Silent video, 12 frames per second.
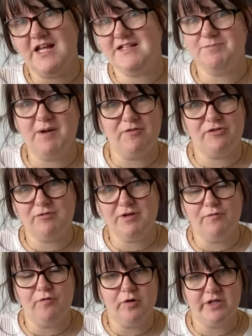So that's about
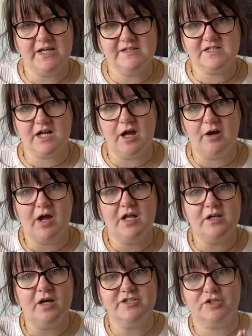3 or 4 years ago.
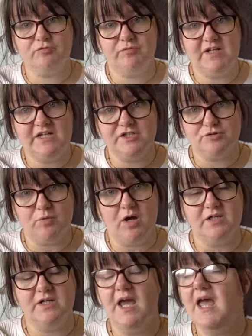A nice greenish
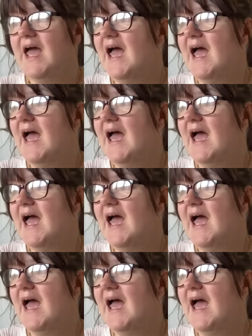one.